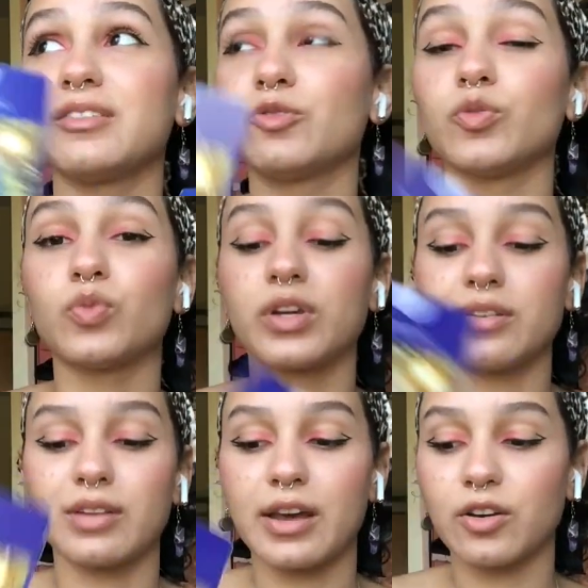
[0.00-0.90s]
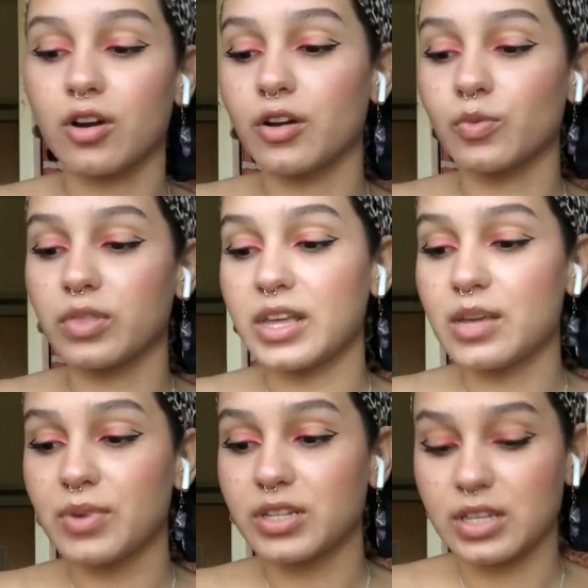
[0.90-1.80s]
Group 1 had a card with
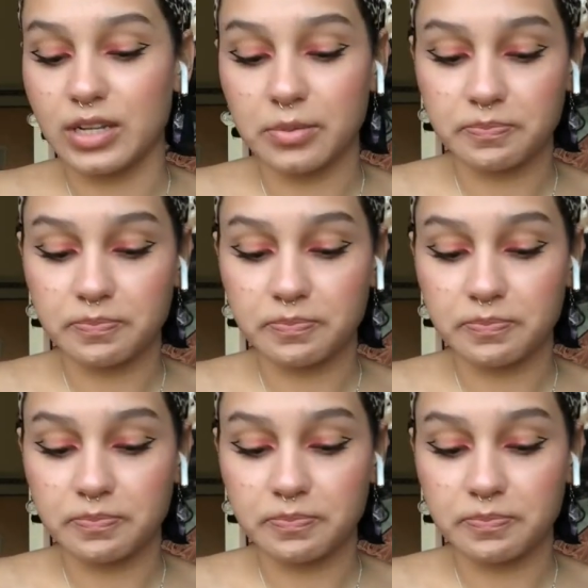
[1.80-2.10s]
ladybugs in it.